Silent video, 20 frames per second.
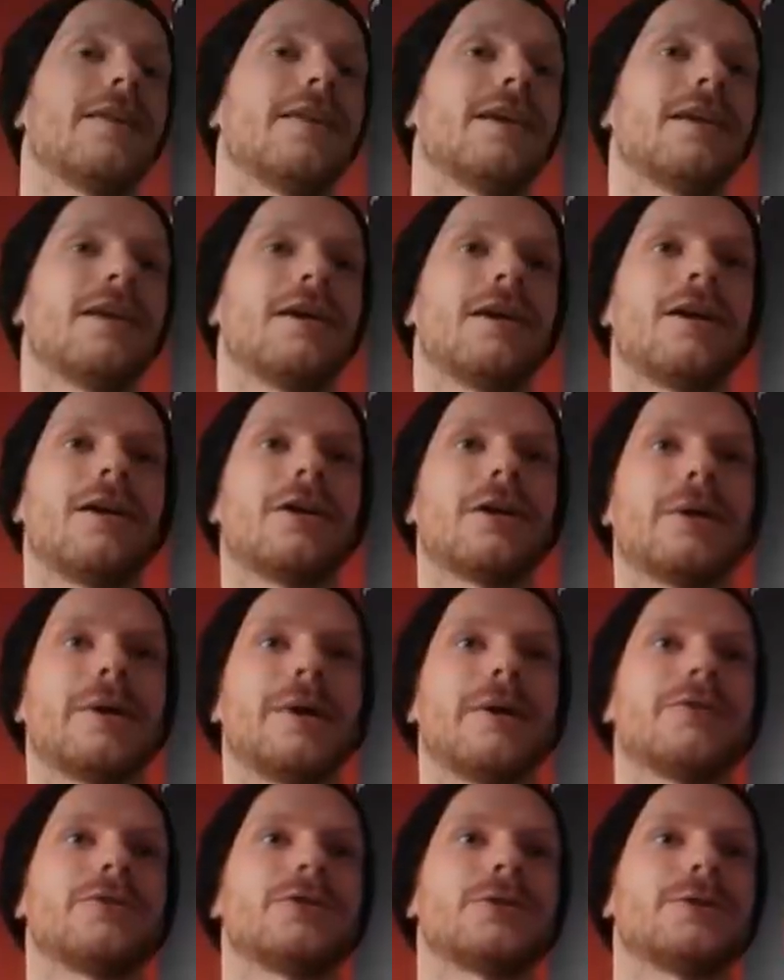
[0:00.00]
Then uh, I'll go
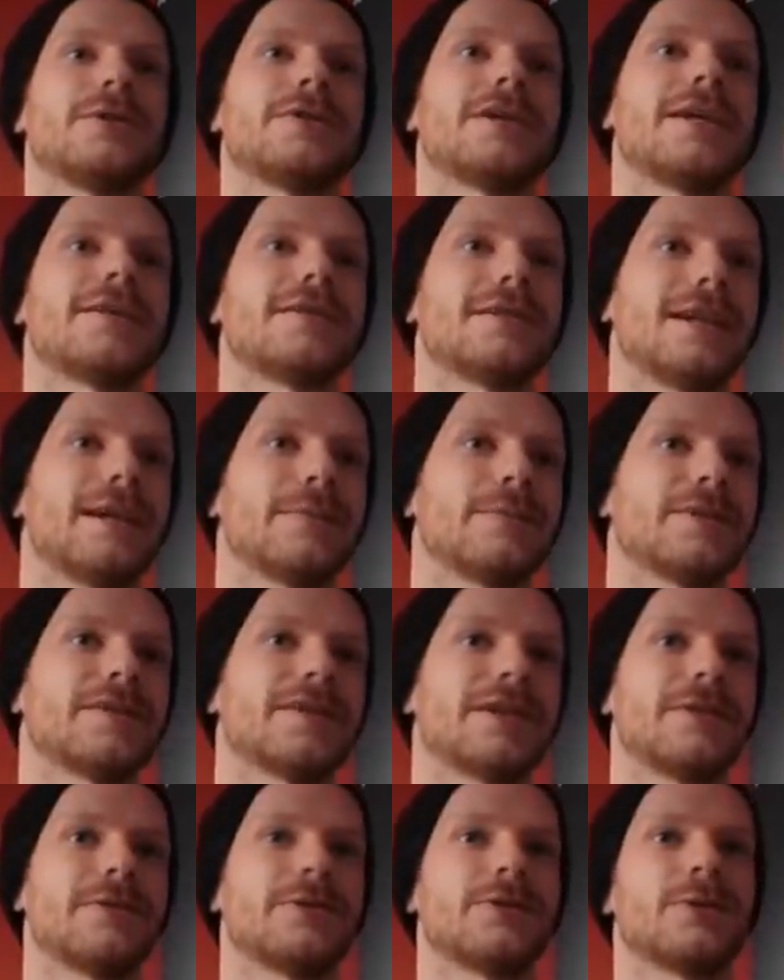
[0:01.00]
out and do a data lap
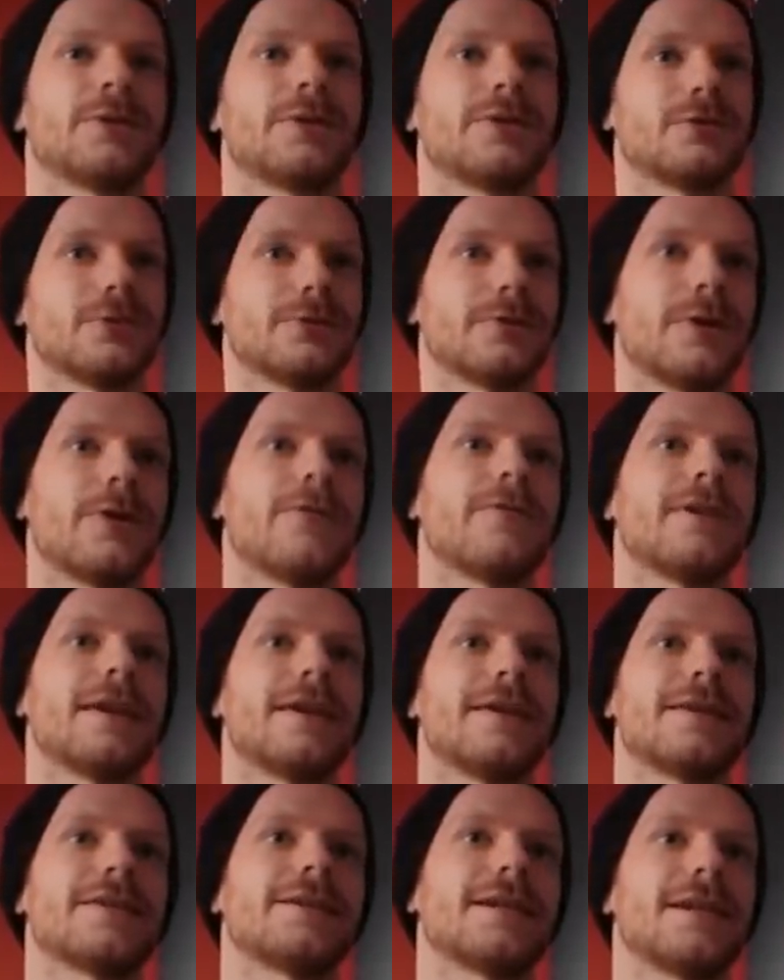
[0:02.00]
myself, so we can sort of
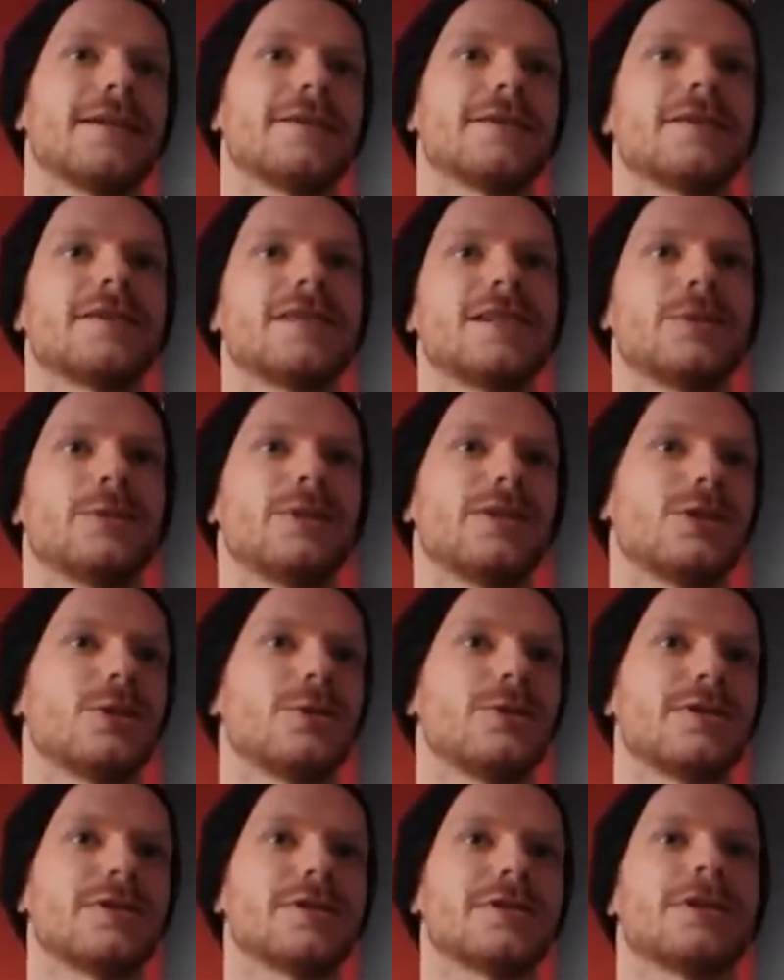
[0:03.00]
overlay the data, see where he's
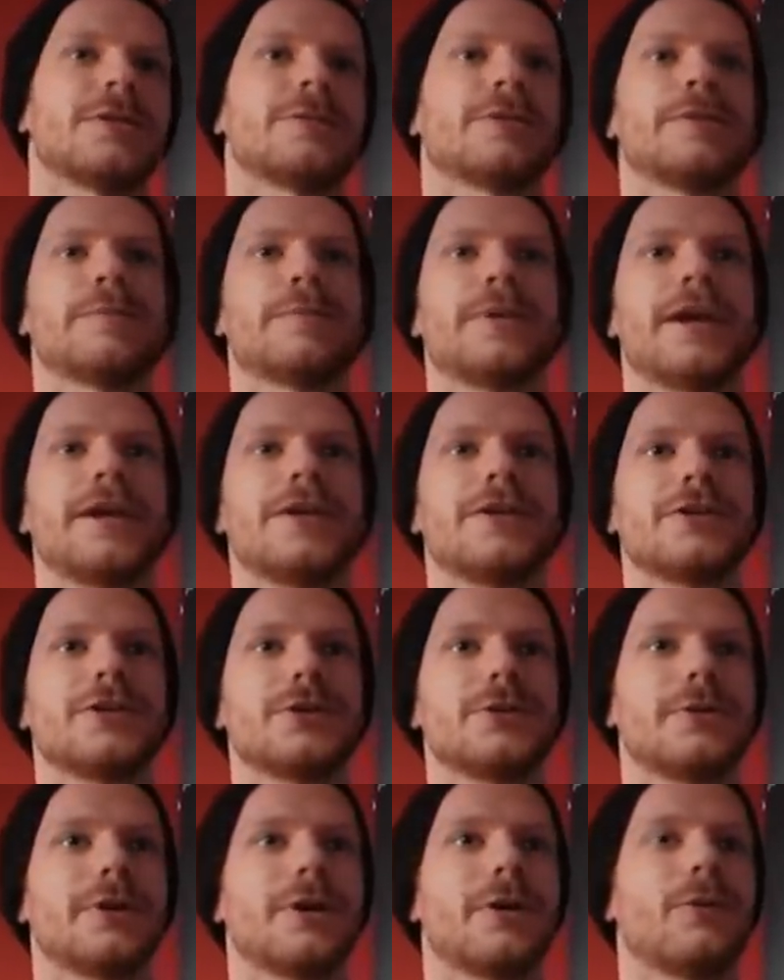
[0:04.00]
losing time compared
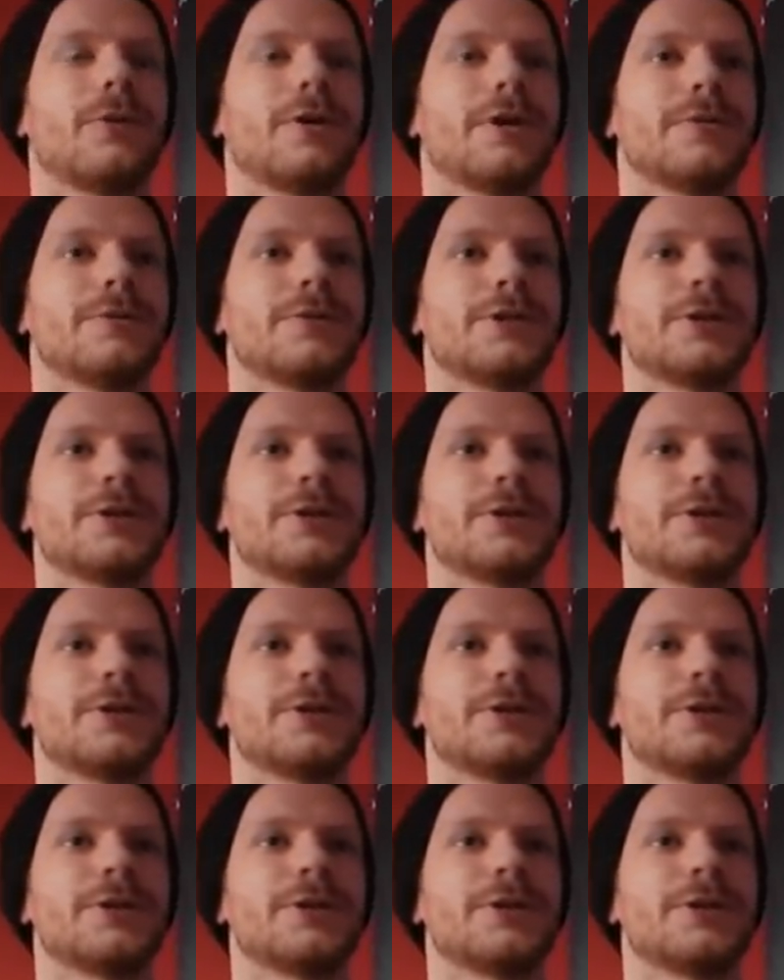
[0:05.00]
to uh, what I'm